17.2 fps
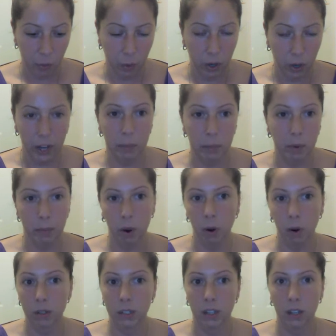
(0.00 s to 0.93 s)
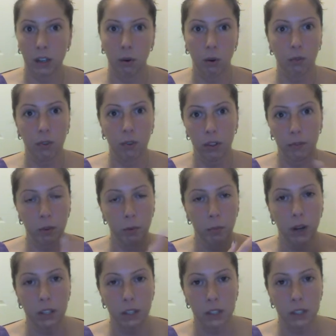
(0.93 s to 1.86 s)
where he had been posting over the
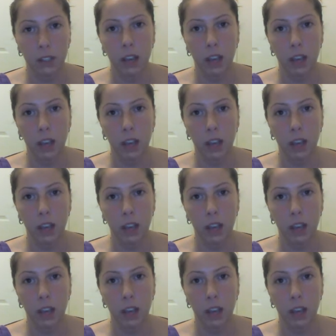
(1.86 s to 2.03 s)
few months,